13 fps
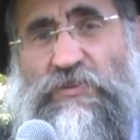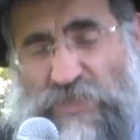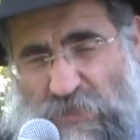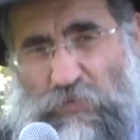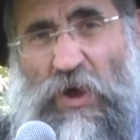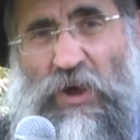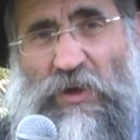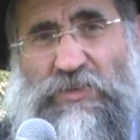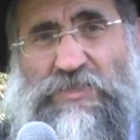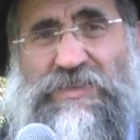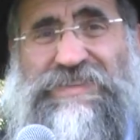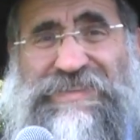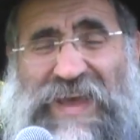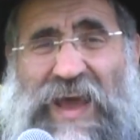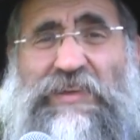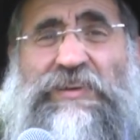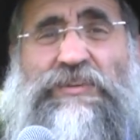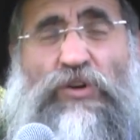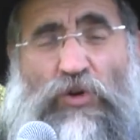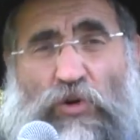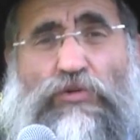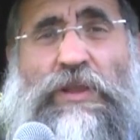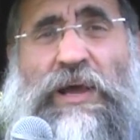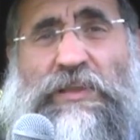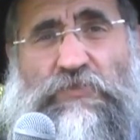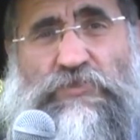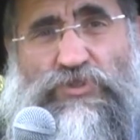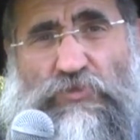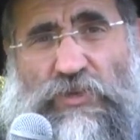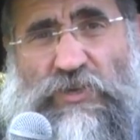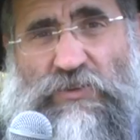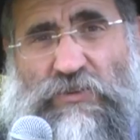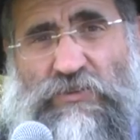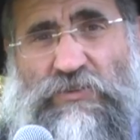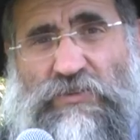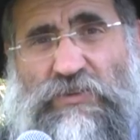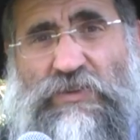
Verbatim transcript: spies scattered out the whole land of Israel